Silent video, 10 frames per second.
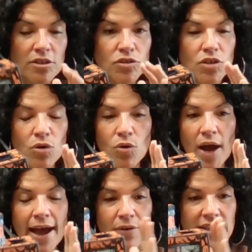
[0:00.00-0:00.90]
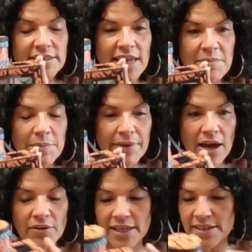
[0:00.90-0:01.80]
So how this came
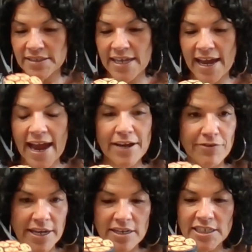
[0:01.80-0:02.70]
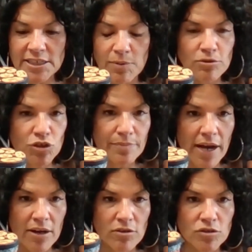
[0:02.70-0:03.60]
about is that I created these potion
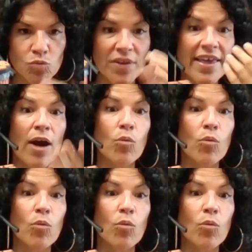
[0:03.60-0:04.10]
bottles without